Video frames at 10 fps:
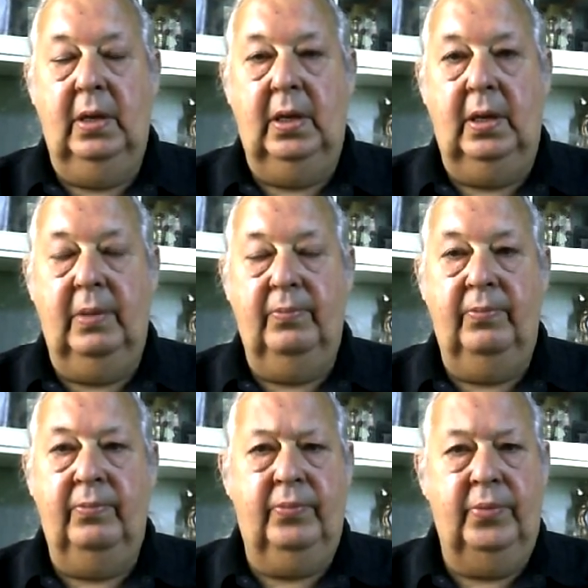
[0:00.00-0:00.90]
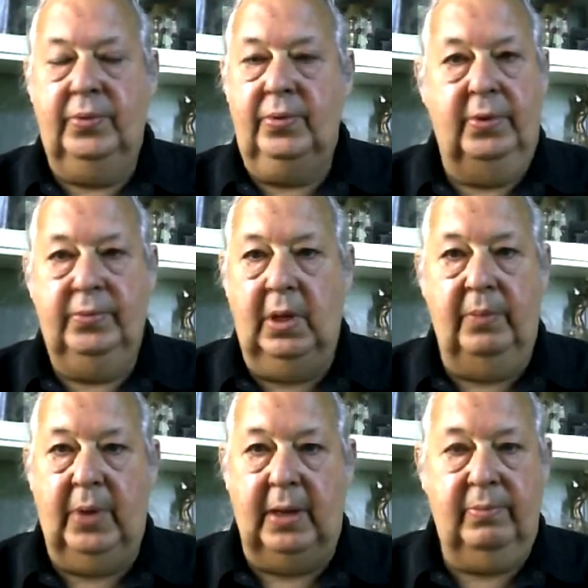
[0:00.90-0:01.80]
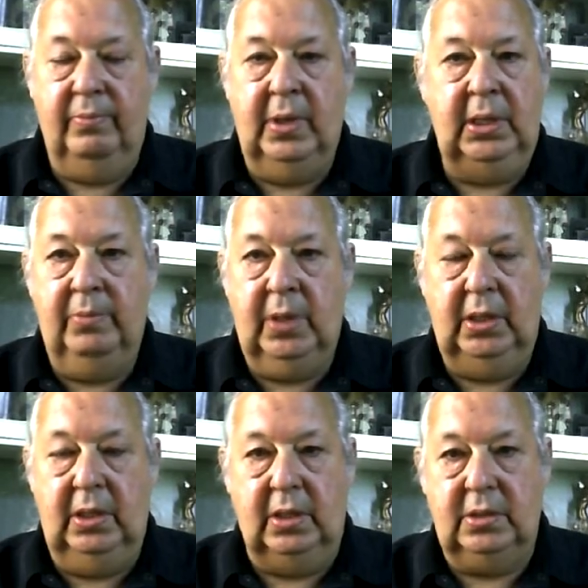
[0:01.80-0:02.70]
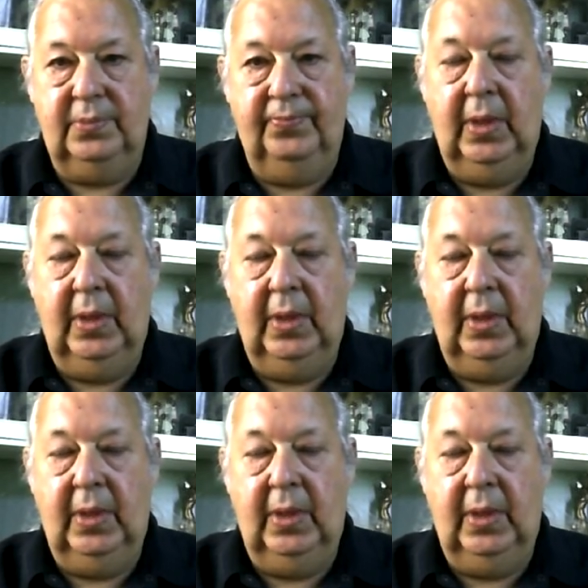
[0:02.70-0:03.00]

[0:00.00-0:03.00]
Going back many years,